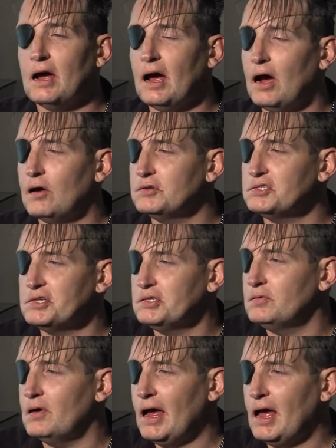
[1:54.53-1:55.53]
how
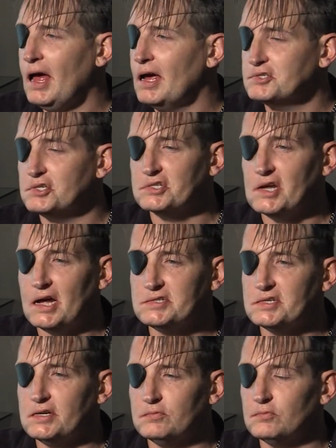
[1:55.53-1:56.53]
to
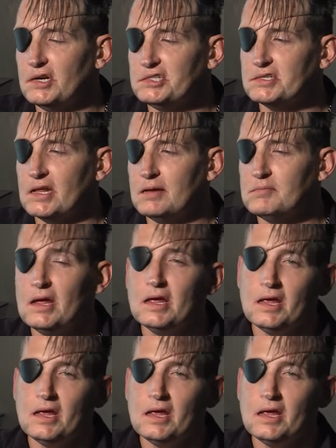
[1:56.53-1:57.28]
exercise and enrich them,